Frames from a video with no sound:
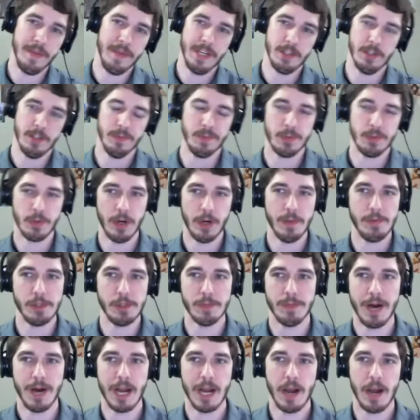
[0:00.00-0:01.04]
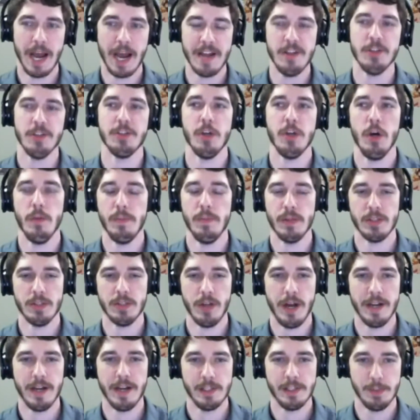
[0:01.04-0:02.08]
a subscription model. I just hope it's
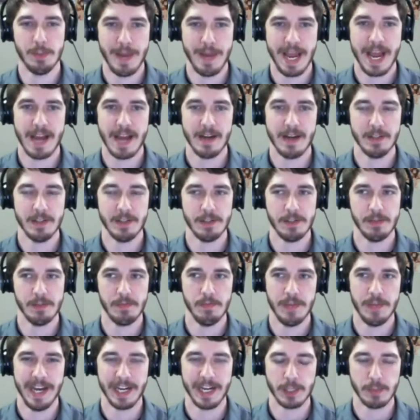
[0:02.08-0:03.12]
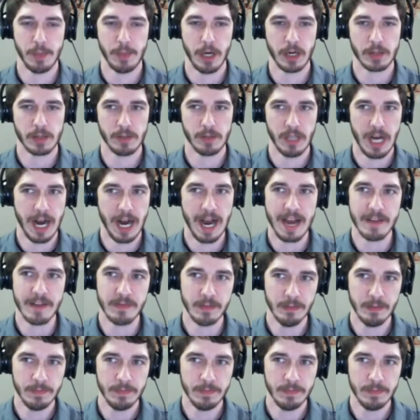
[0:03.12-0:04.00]
not as bad as Xbox Live.